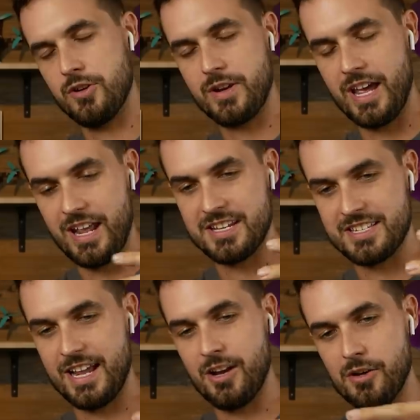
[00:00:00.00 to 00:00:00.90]
you get a
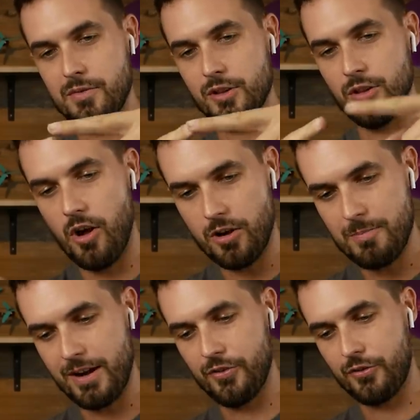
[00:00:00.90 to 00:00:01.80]
set of long
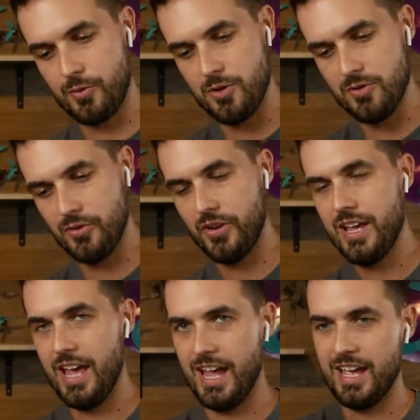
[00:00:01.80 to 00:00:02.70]
metal screws
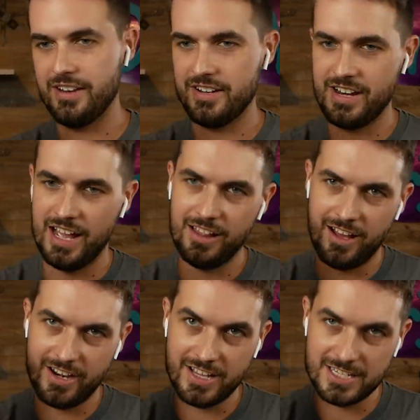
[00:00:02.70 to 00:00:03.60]
and nylon